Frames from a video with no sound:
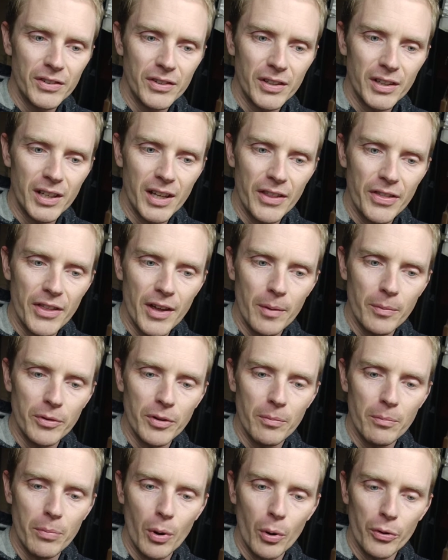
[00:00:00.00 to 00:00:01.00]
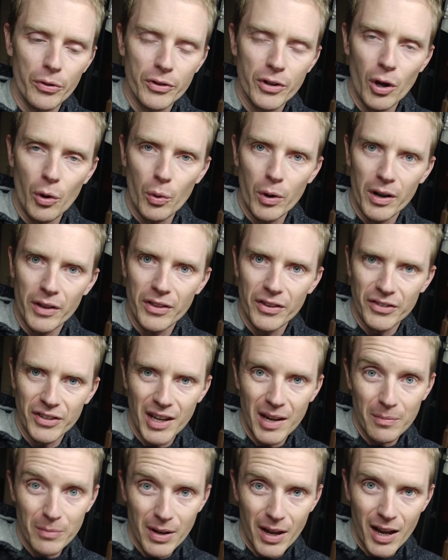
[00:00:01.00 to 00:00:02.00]
get them to both go in at the
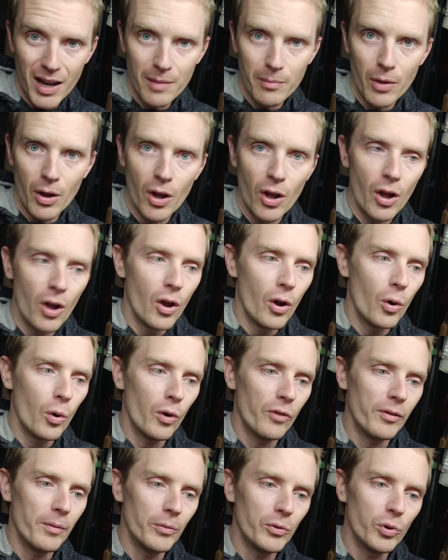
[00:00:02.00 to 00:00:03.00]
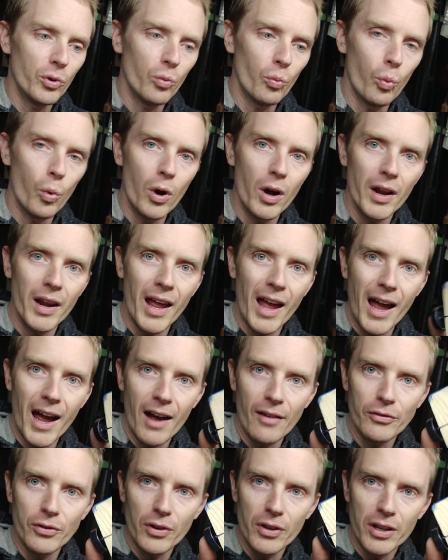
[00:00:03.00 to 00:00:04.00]
same time, or if I'm doing one
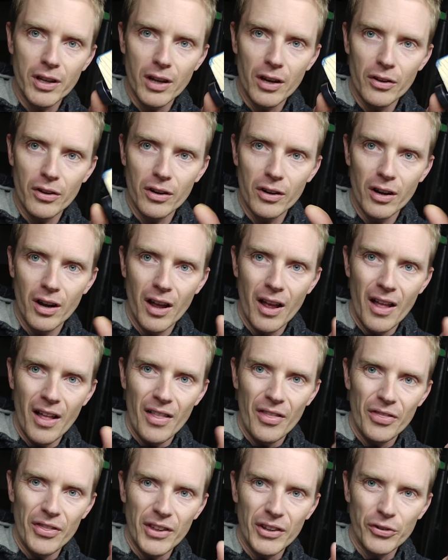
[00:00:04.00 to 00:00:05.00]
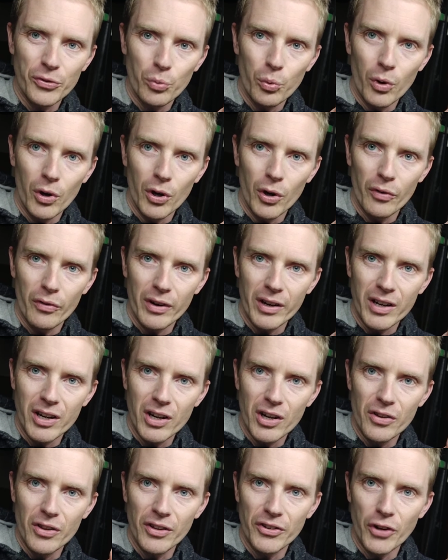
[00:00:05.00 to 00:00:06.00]
after the other. This one over
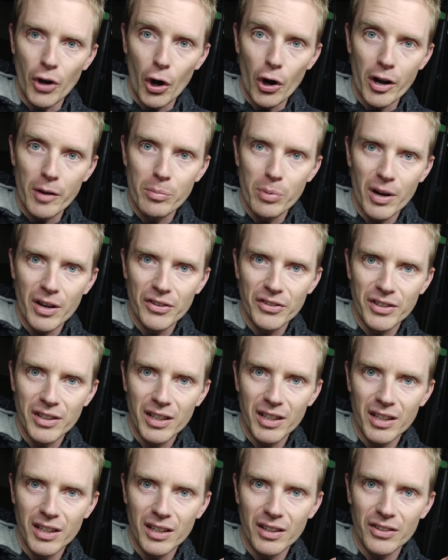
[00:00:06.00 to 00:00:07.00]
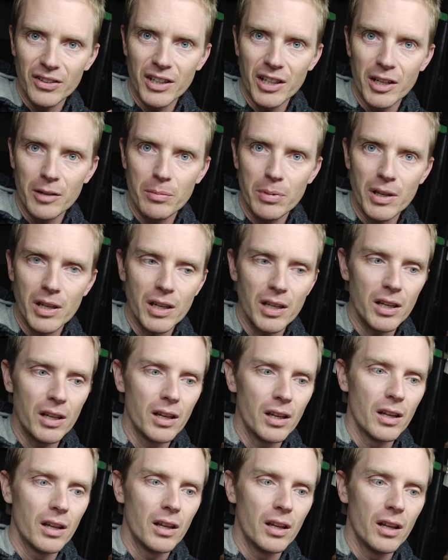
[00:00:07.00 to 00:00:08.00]
here that's already pressed in is going to be
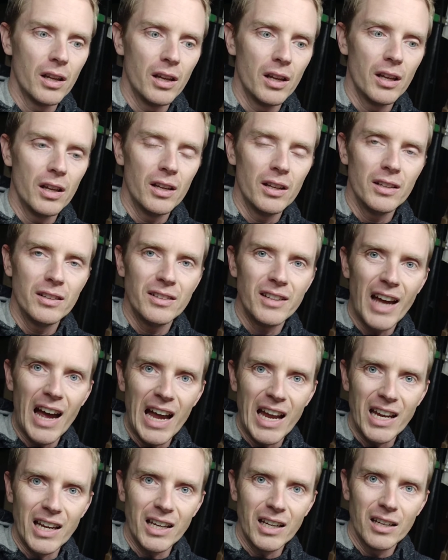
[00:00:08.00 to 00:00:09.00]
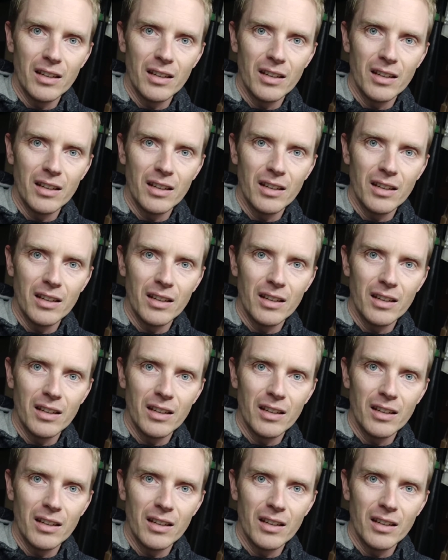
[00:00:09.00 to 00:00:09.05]
tight